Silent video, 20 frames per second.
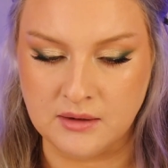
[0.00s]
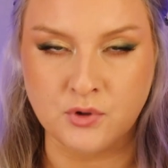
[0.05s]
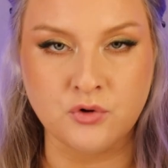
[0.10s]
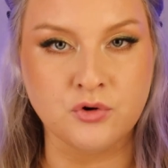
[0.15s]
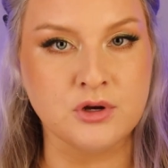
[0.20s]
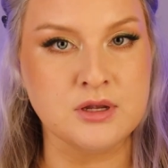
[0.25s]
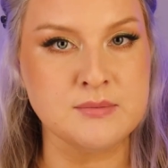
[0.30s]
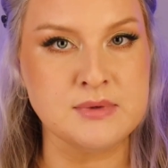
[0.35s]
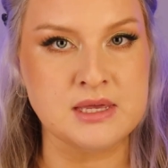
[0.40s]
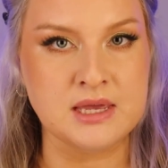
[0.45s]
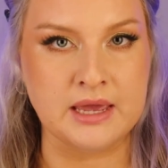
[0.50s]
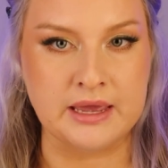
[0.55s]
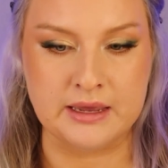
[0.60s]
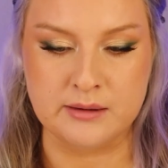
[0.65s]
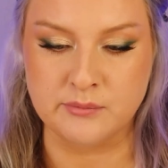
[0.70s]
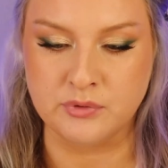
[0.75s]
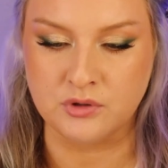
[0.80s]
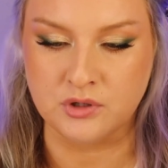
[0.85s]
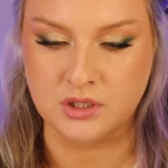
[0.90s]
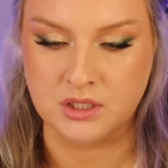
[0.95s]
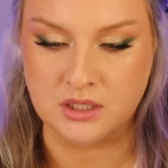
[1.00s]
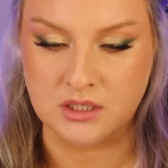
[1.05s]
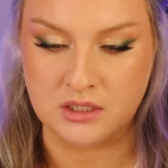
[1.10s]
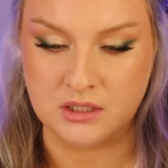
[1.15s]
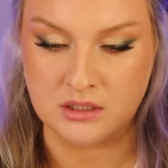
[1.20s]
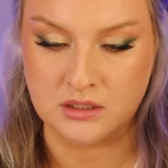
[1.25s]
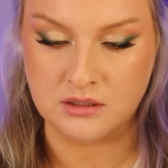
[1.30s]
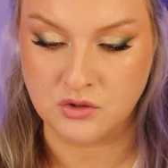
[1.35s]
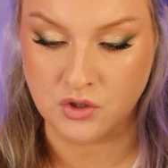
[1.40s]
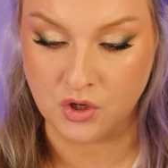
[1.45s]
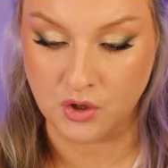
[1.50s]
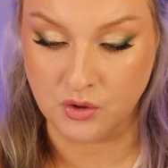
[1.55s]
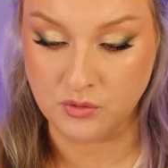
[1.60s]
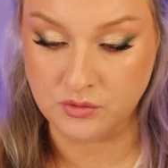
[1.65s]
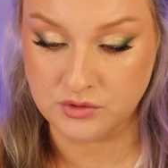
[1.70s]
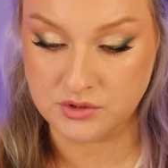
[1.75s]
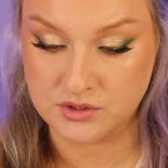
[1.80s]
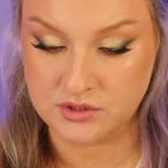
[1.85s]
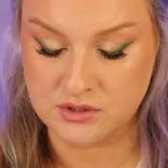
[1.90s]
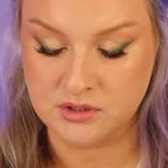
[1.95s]
creamy ambery
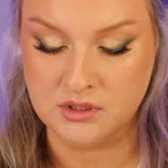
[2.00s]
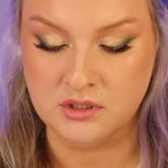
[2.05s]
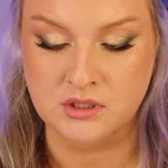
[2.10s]
note.